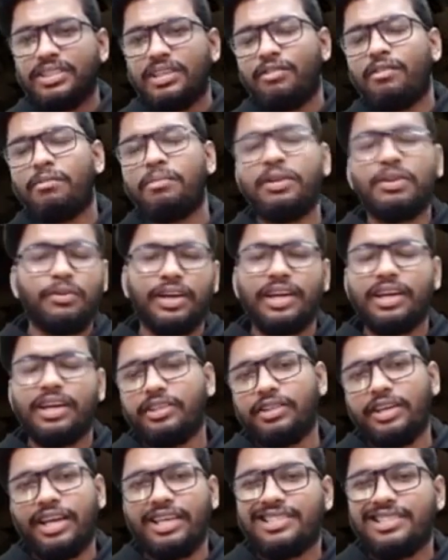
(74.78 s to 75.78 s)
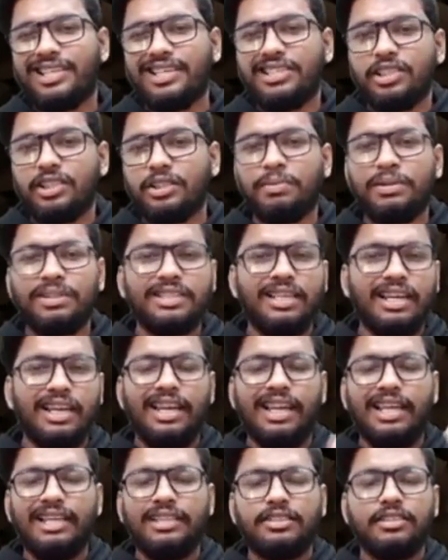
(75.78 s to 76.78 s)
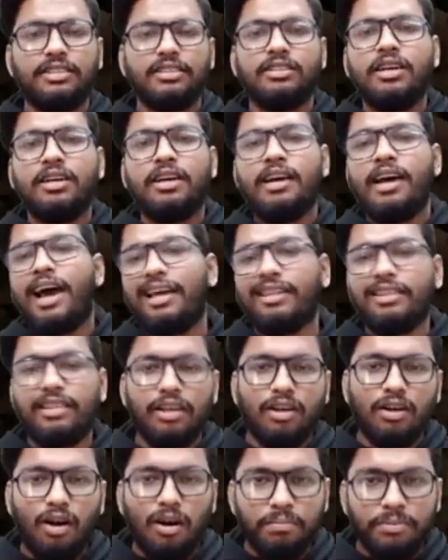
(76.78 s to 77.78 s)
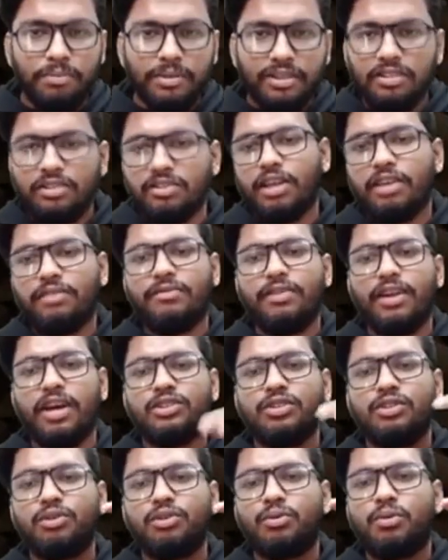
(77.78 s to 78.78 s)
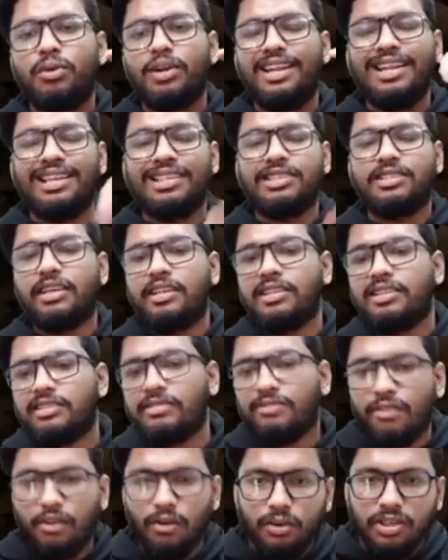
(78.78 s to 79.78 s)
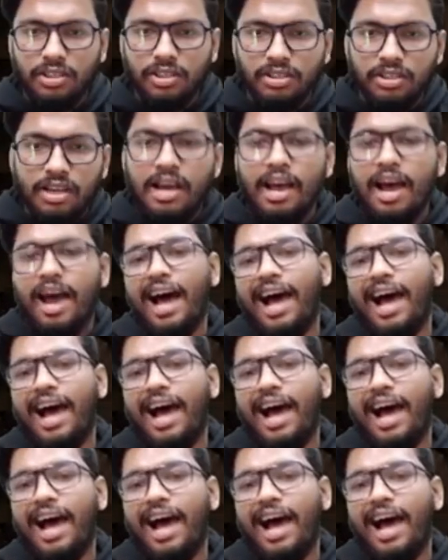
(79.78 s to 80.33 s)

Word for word: that we'll be doing in today's session is basically lenses and their components, refraction through a lens and its focus,